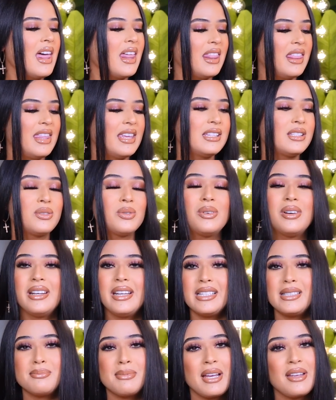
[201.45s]
This one
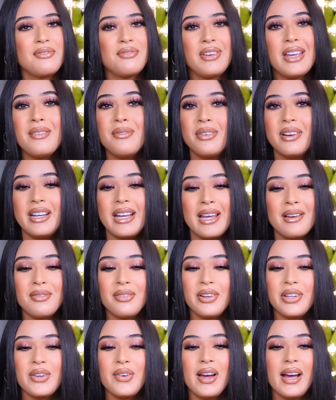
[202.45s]
is my favorite
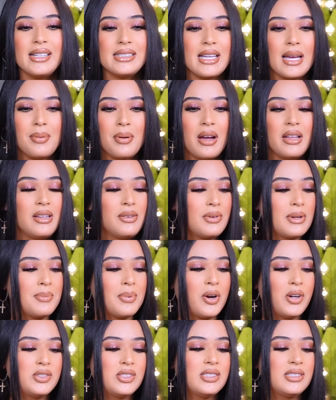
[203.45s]
ever, you guys. I probably
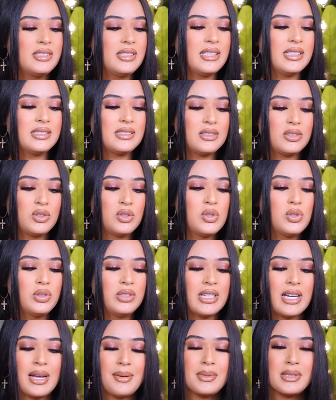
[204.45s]
repurchase this two
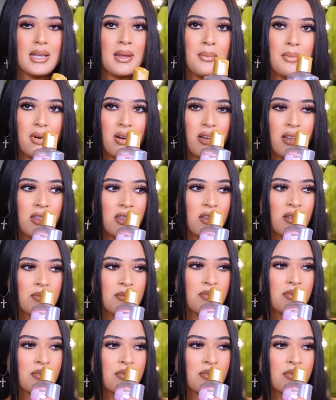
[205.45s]
times a month